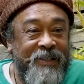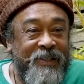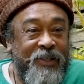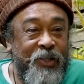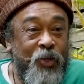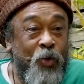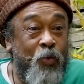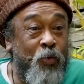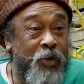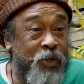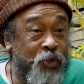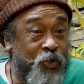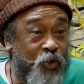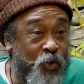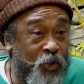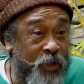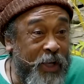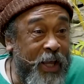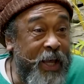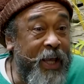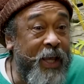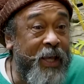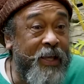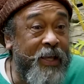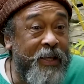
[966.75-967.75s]
You wish
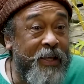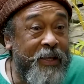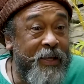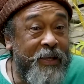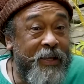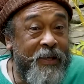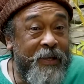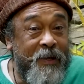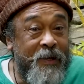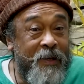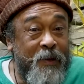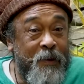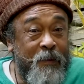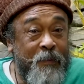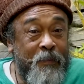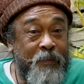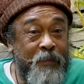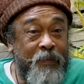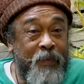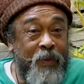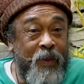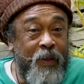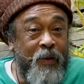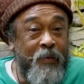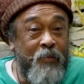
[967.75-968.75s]
today.
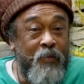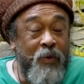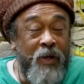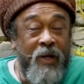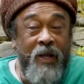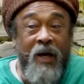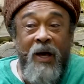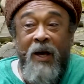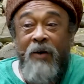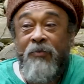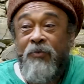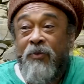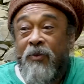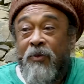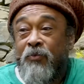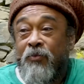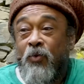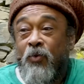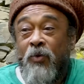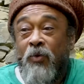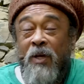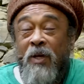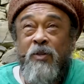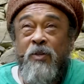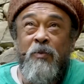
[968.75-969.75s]
But after a
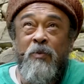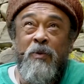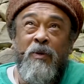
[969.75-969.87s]
few days,